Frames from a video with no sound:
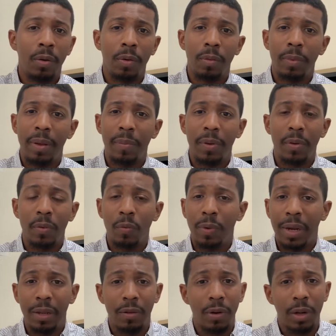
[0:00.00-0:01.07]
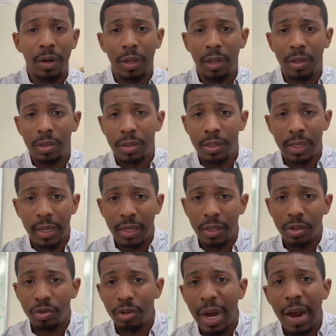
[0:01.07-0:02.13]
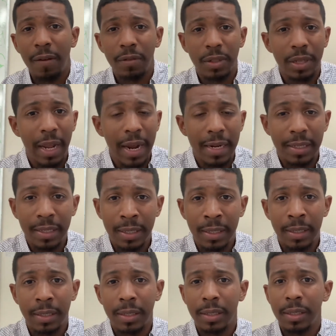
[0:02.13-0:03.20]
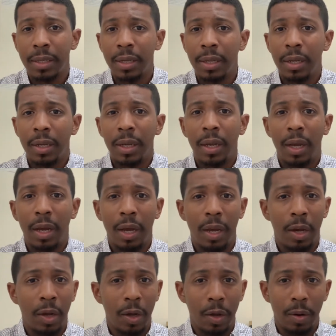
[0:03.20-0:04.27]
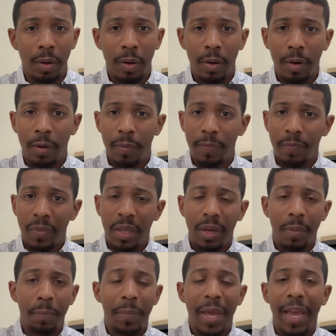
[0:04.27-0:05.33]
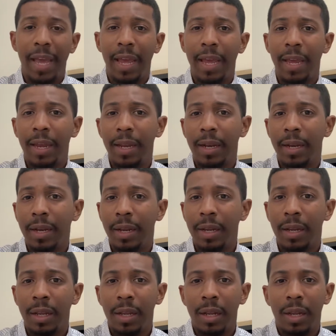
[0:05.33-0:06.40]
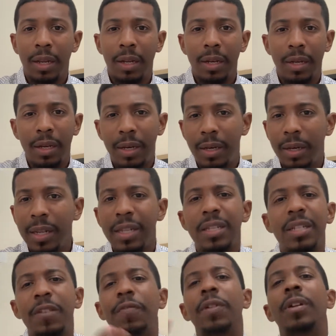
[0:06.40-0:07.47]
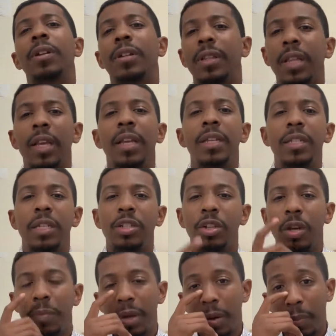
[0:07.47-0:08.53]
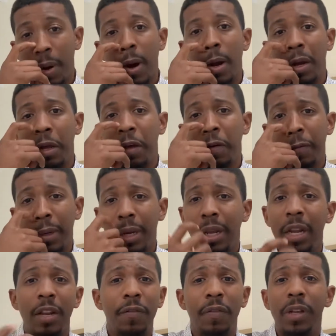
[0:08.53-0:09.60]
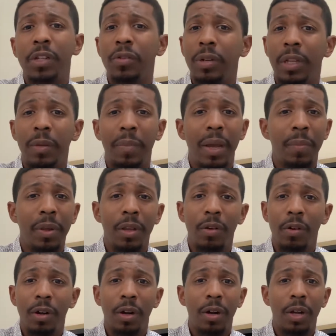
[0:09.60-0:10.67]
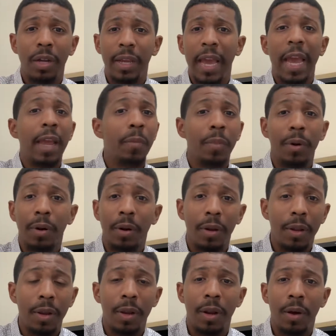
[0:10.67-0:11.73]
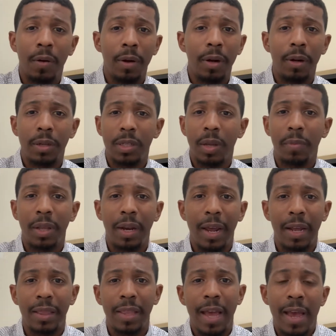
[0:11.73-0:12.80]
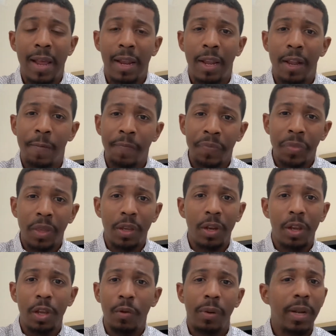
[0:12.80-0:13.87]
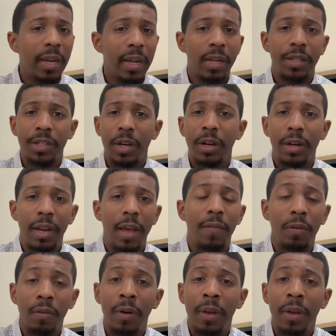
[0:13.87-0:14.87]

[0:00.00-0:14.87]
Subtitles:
maybe while you were learning to get your driver's license, in a band, these different things that you could be a part of. And individually, maybe you're a gamer, or something like that. And, you want to hit a certain level.